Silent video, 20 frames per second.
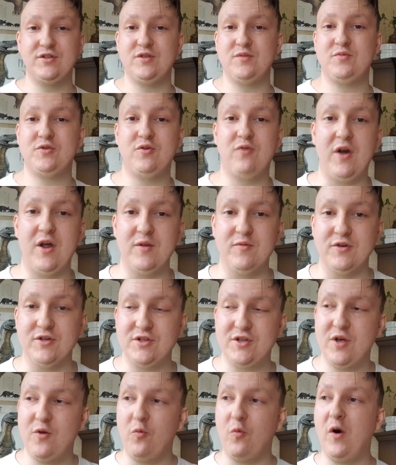
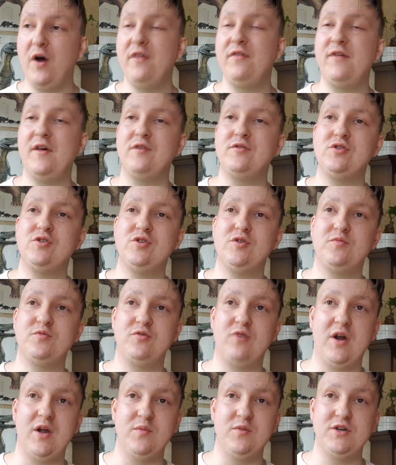subscribers, 1,000
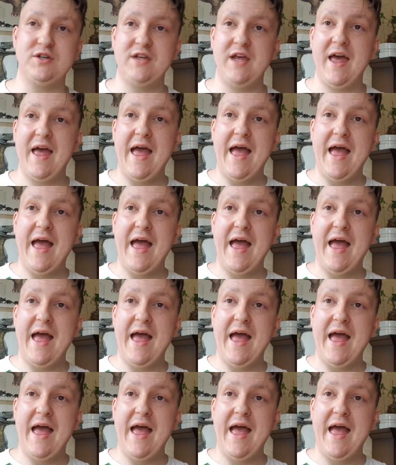subscribers,